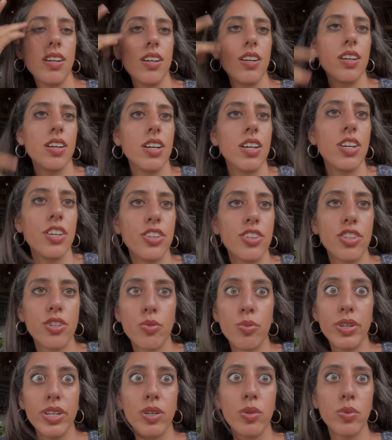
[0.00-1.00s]
The real
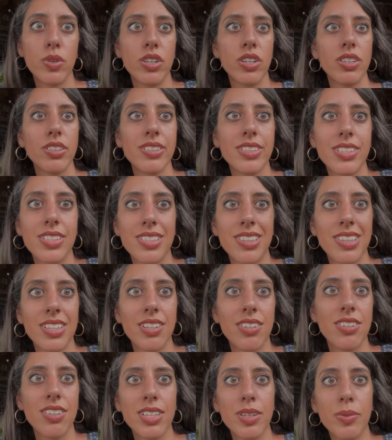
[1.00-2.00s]
world is literally
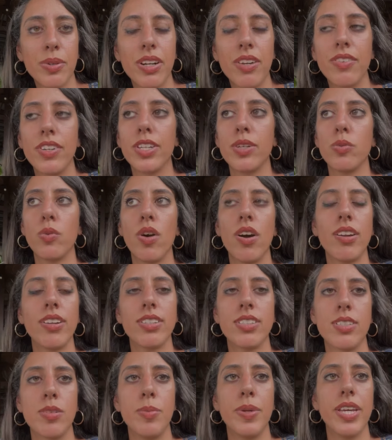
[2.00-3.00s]
whatever you want it to
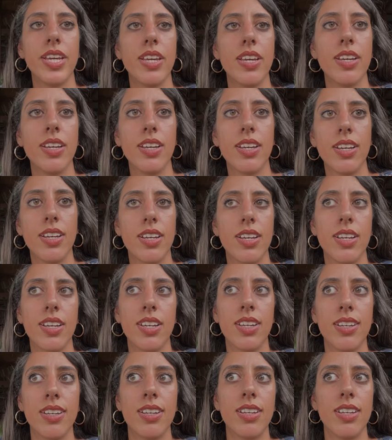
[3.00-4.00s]

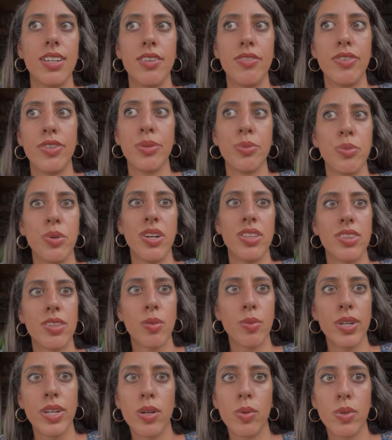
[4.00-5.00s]
be. If you want the real
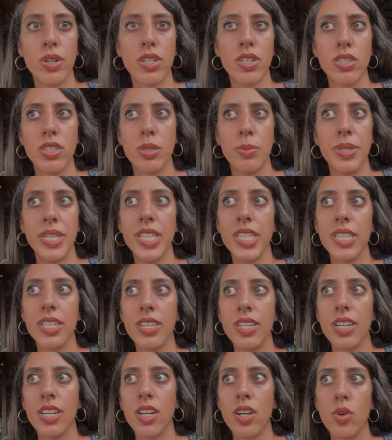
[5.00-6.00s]
world to be
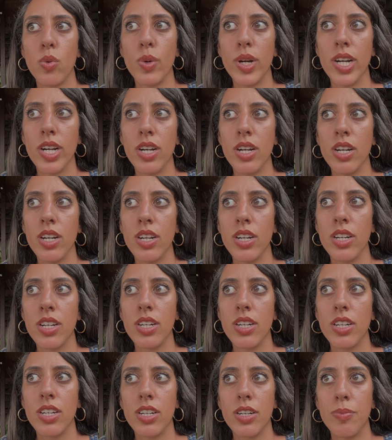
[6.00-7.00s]
where
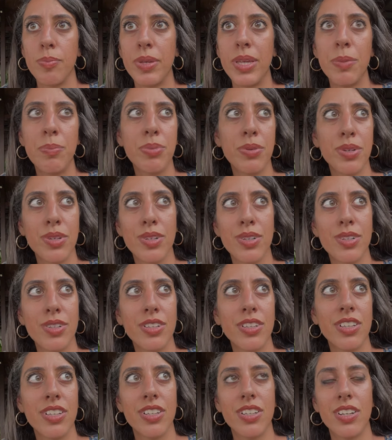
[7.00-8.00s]
people
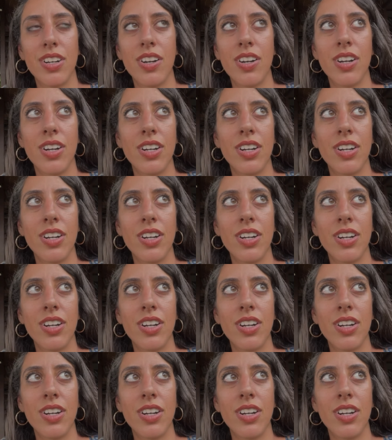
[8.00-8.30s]
are